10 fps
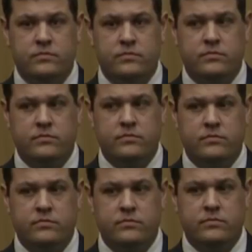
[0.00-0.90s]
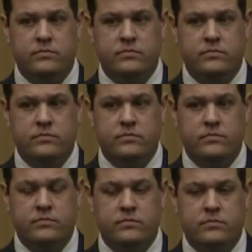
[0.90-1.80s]

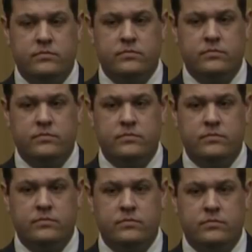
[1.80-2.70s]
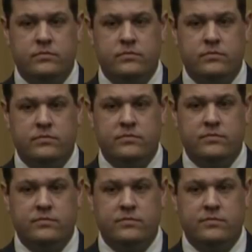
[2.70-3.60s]

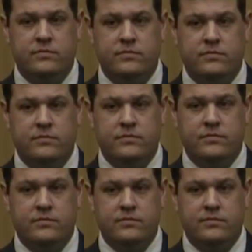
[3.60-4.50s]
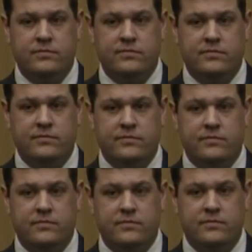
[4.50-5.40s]

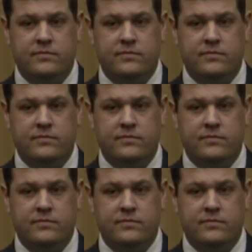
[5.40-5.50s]
The person shown says nothing.